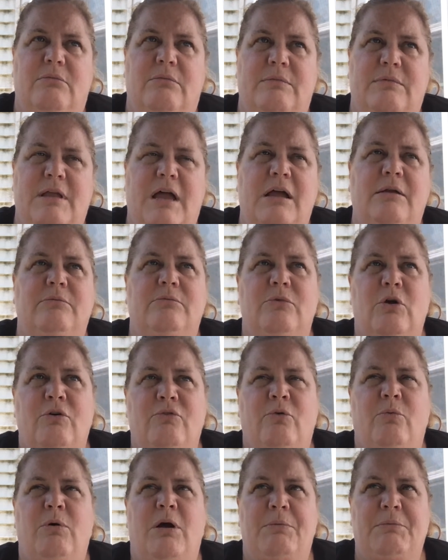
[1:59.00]
not
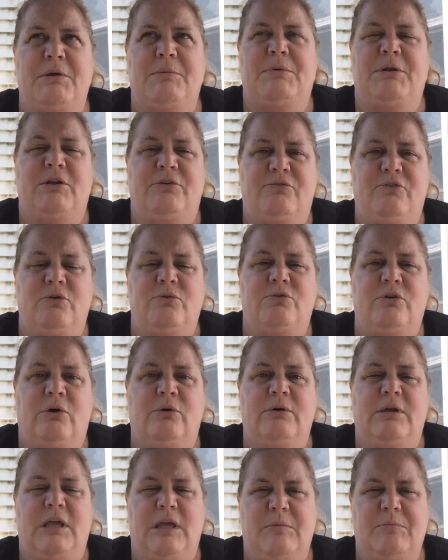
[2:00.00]
overwhelming, but if you
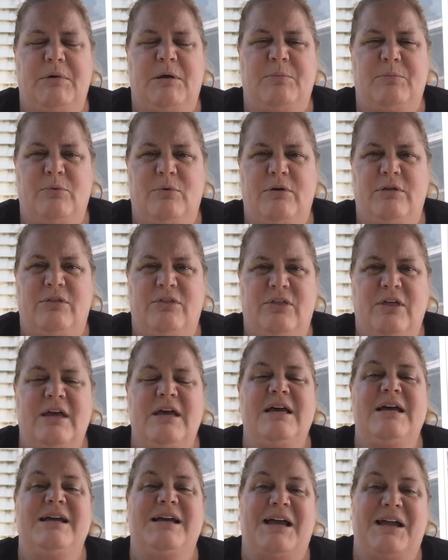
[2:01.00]
don't keep up with
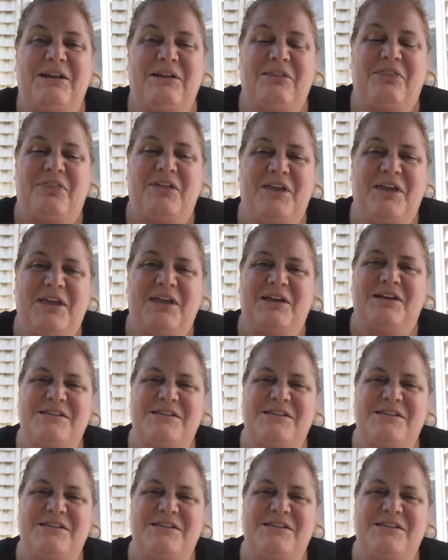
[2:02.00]
kind of thinking